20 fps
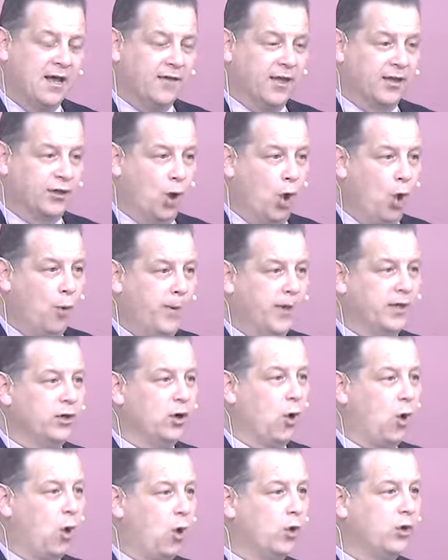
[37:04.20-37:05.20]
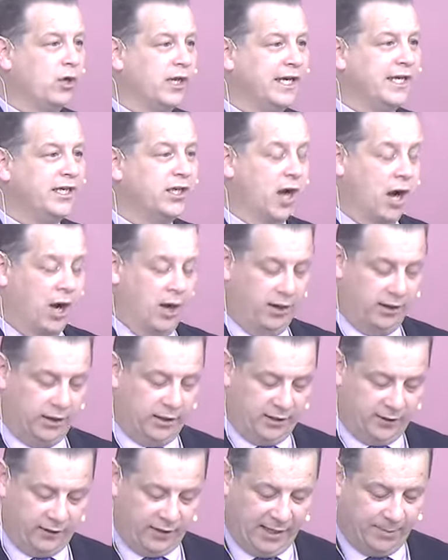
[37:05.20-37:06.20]
that open only now,
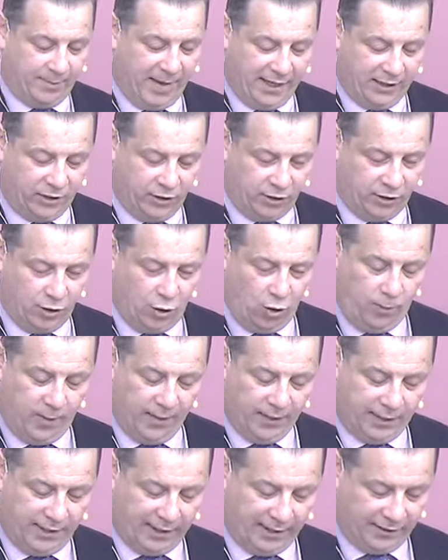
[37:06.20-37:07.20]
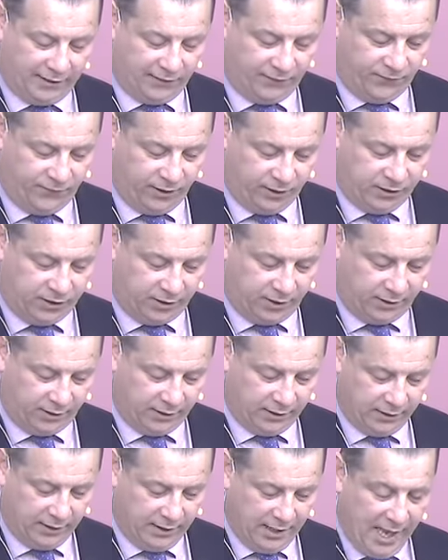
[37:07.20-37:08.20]
they might not open in the future.
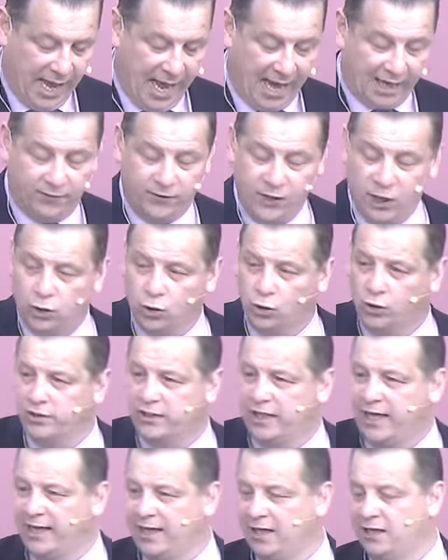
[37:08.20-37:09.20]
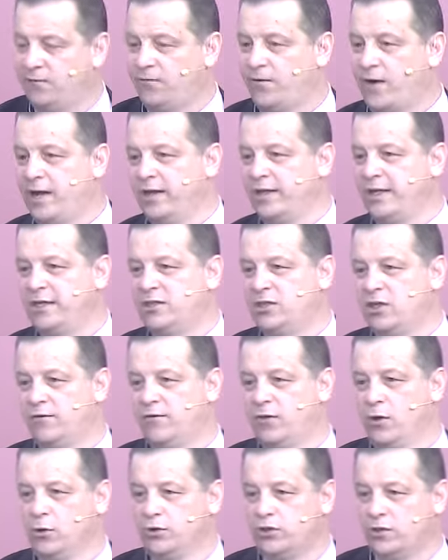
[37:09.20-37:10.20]
And if you don't take advantage
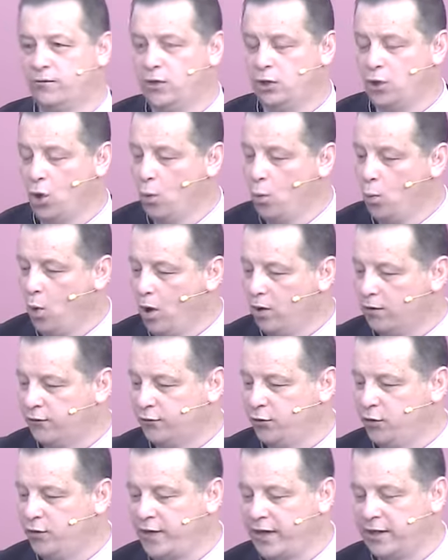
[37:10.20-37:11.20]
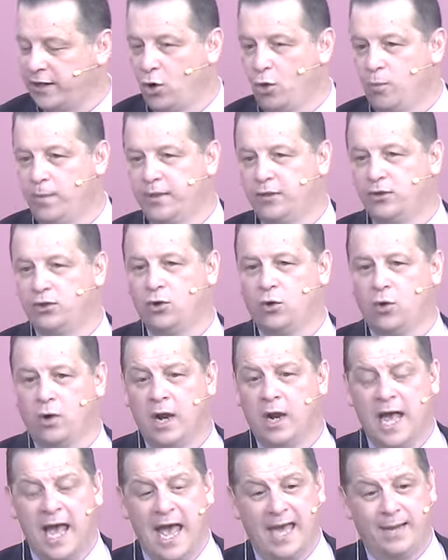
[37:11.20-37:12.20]
of those, if you don't walk through that open door,
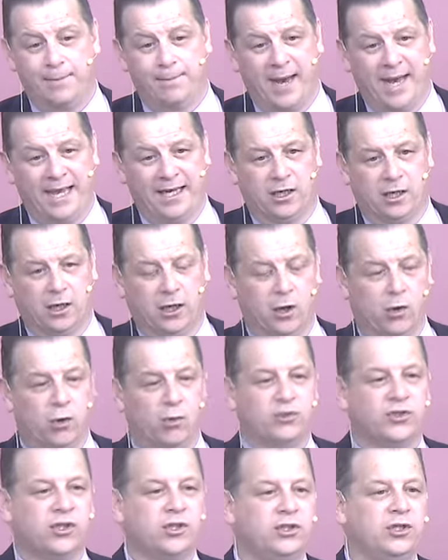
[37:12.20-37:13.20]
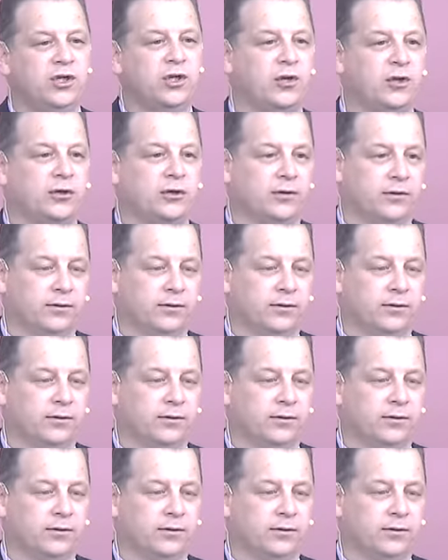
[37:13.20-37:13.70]
it might close on you.